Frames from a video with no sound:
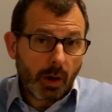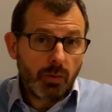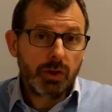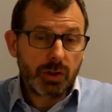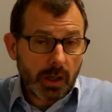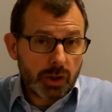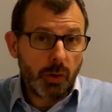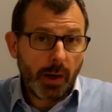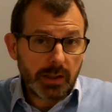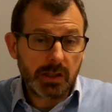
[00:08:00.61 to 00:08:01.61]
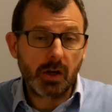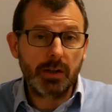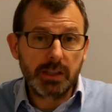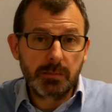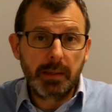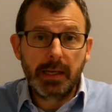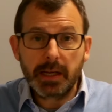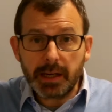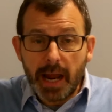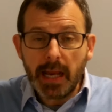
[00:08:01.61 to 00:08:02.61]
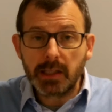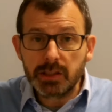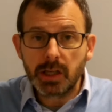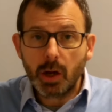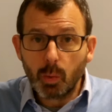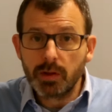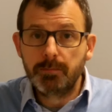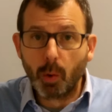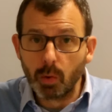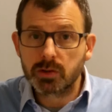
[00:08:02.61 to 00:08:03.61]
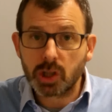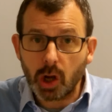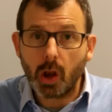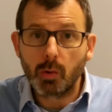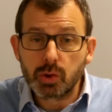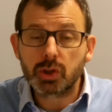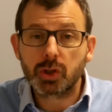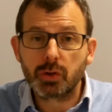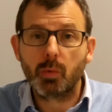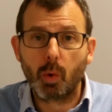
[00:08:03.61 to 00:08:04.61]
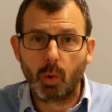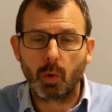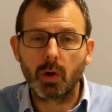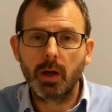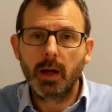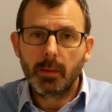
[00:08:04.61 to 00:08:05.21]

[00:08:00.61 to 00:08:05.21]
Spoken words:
those two exercises begin and end with balls close to the wall,